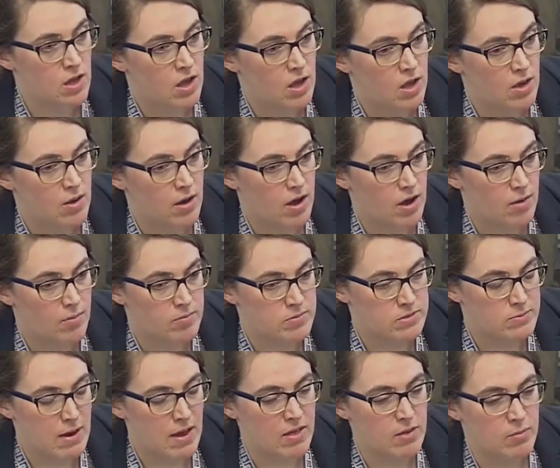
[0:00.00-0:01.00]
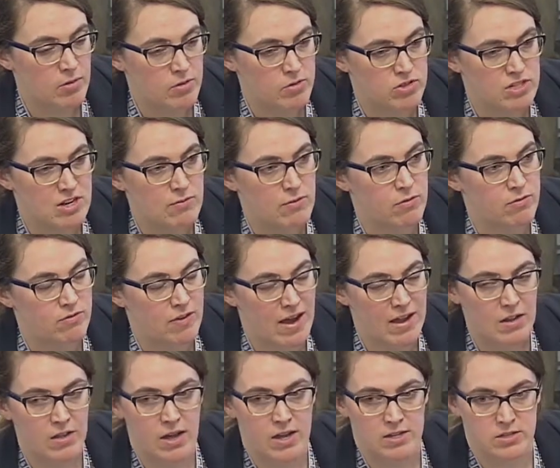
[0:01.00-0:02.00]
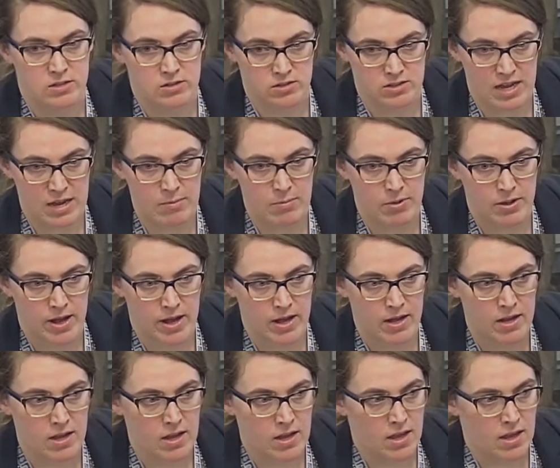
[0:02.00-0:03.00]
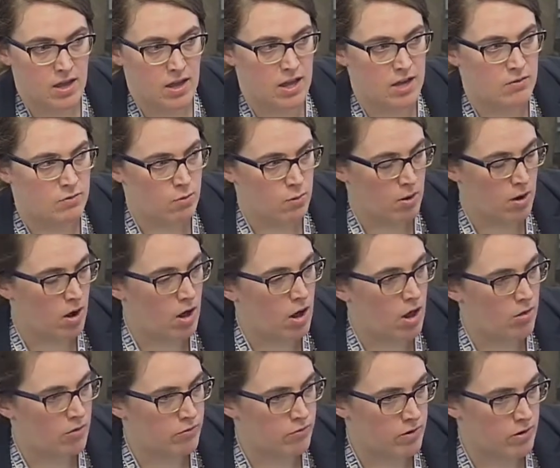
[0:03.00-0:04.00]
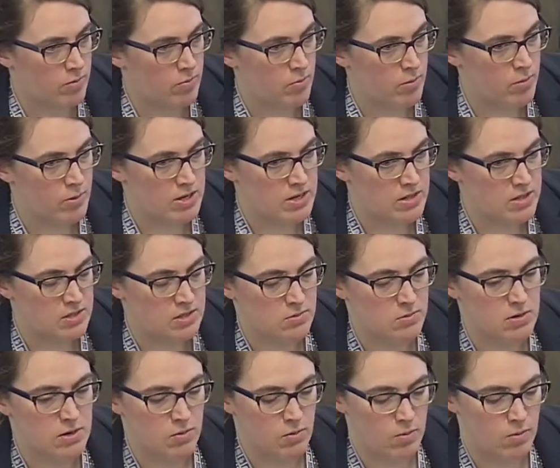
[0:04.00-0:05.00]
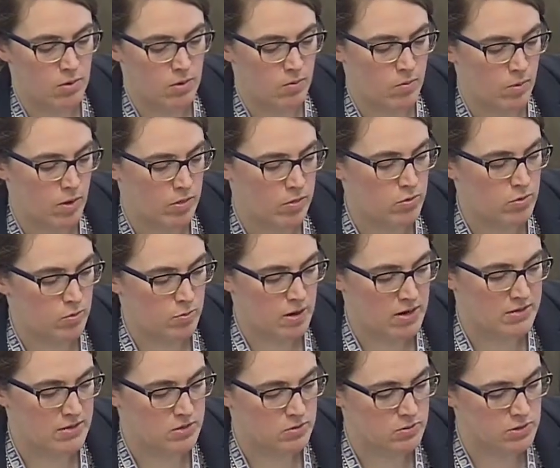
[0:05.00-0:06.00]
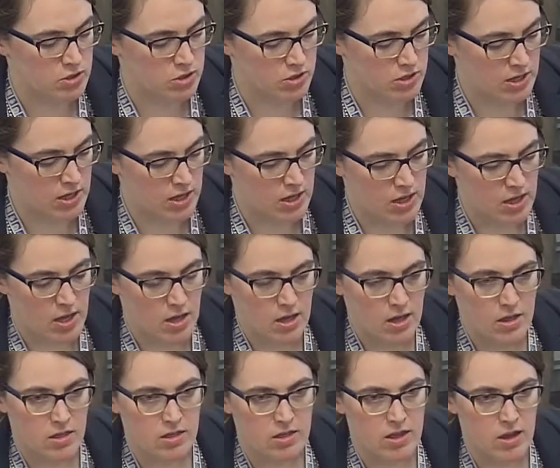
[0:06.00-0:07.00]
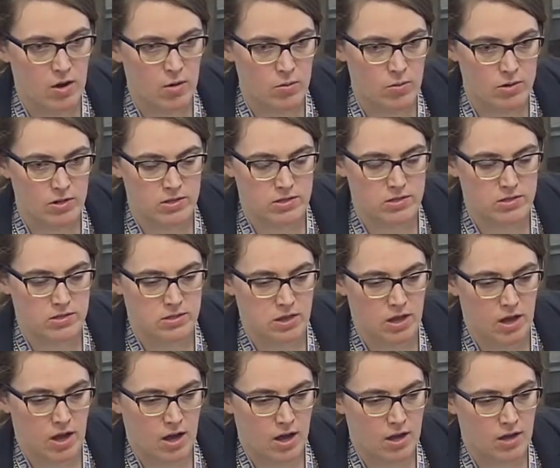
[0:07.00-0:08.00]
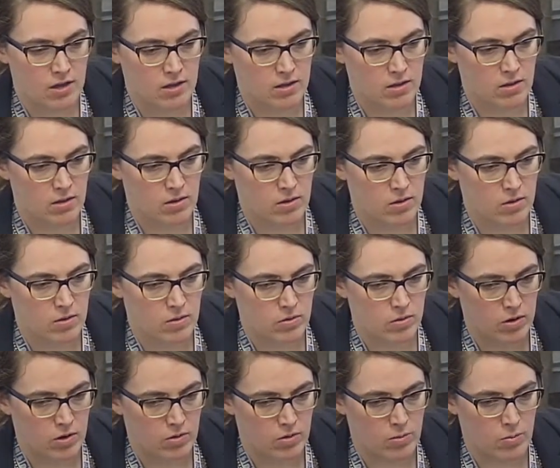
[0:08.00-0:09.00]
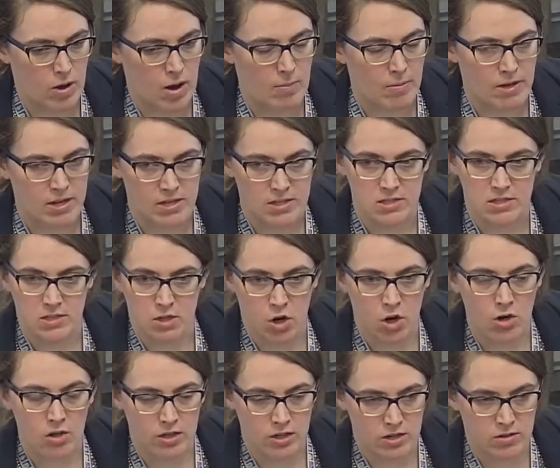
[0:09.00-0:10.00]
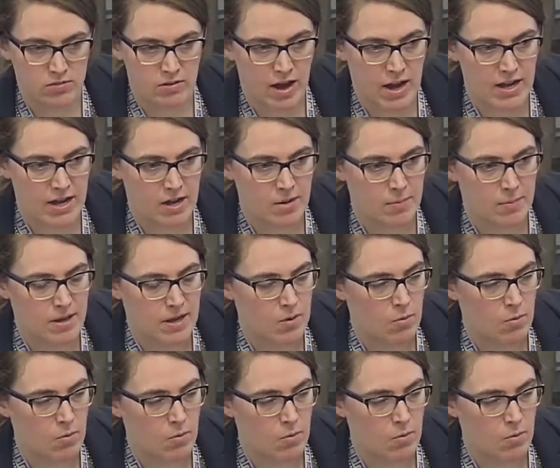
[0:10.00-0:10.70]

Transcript: Smiley Brothers never finalized their site plan. And if you recall from when we did this, when we went through this process originally, there was the property is currently divided, but it